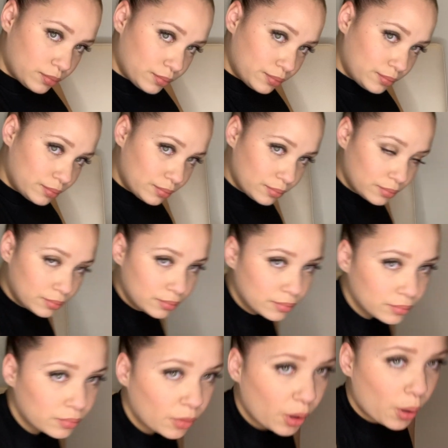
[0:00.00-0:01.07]
to
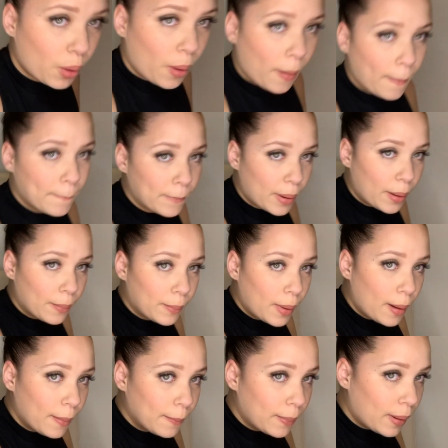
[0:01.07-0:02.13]
apply my hair
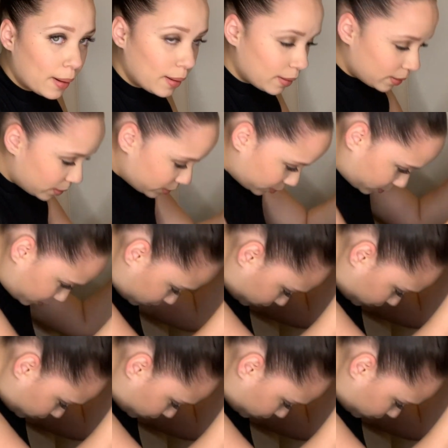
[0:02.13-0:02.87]
extensions, the first